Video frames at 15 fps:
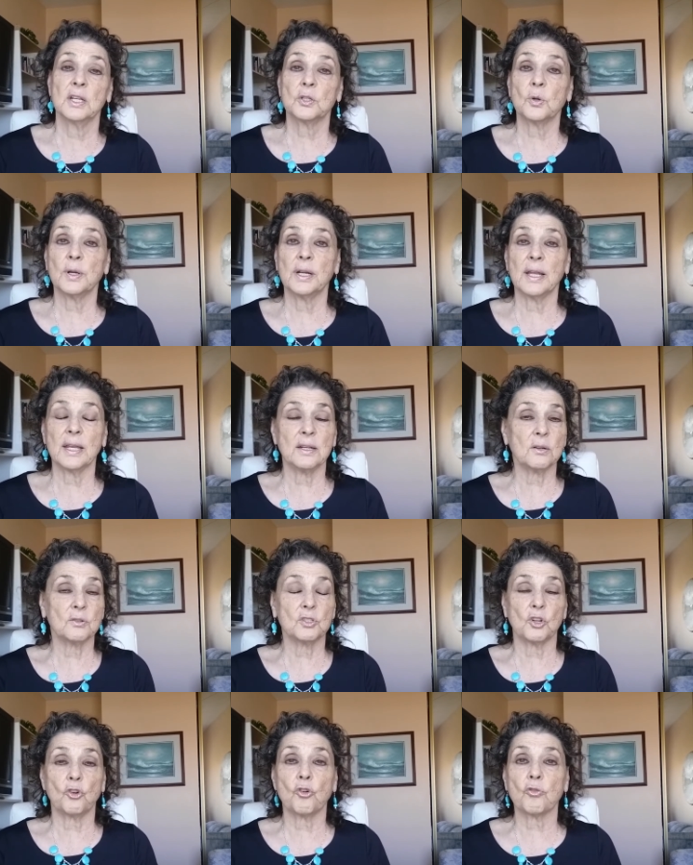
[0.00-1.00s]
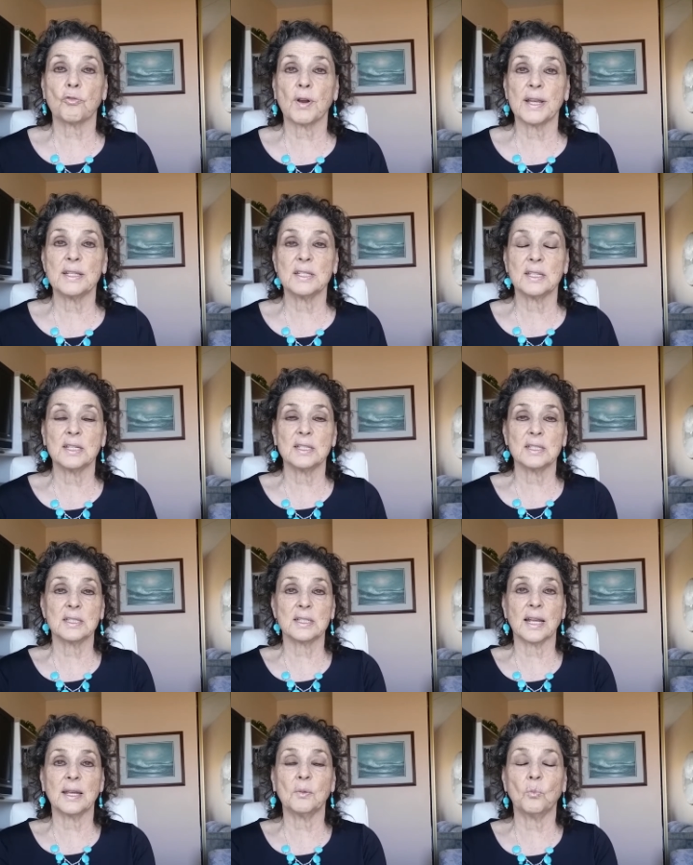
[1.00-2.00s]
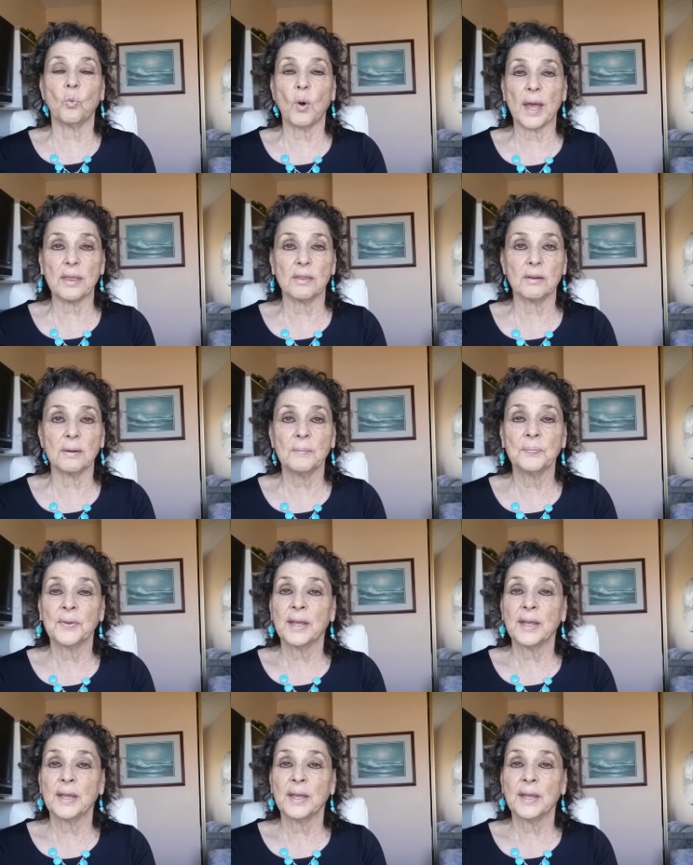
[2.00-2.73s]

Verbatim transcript: tornadoes, the crazy, insane weather.